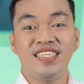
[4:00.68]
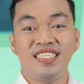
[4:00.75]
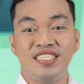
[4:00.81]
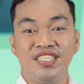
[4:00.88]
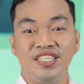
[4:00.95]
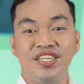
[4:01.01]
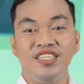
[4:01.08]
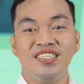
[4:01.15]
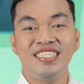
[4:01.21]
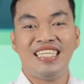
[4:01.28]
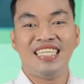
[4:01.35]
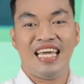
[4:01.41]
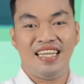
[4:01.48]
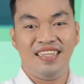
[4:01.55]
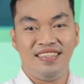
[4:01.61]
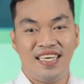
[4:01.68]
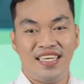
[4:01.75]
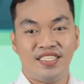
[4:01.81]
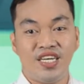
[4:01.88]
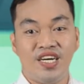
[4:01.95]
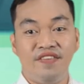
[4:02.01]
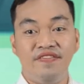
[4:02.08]
serious
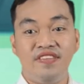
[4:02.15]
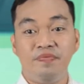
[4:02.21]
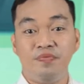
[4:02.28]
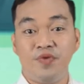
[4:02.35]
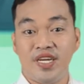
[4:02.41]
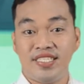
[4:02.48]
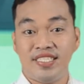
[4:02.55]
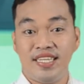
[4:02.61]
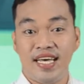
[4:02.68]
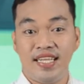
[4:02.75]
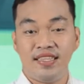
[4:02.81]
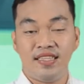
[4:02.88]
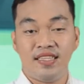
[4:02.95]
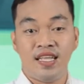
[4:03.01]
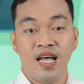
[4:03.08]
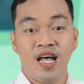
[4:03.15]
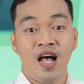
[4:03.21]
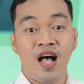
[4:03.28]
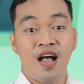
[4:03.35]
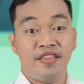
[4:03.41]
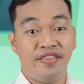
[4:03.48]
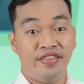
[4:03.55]
illness of the president,
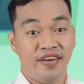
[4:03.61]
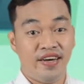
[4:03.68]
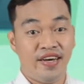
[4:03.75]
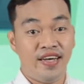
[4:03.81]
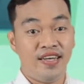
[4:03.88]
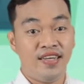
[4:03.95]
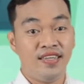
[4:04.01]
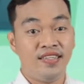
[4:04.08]
the